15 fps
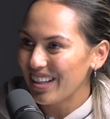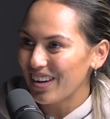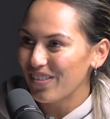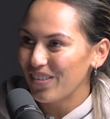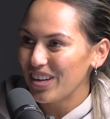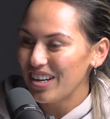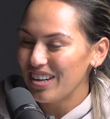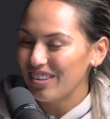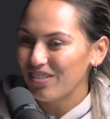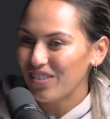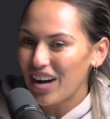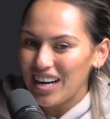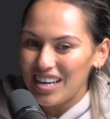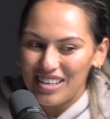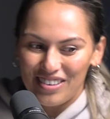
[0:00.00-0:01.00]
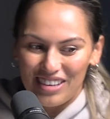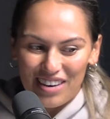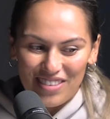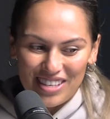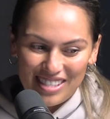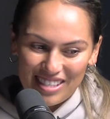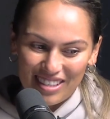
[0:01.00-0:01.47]
like, what are you? Why are you
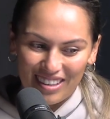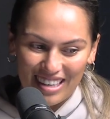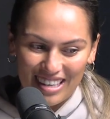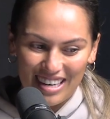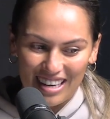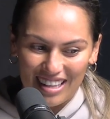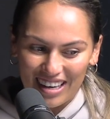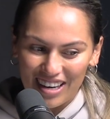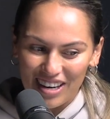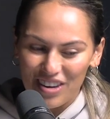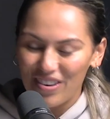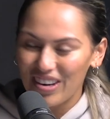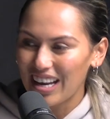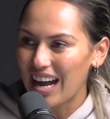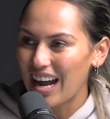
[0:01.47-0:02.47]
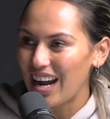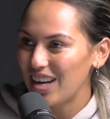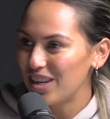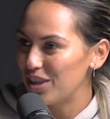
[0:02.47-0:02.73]
even still in here? Like, are you okay?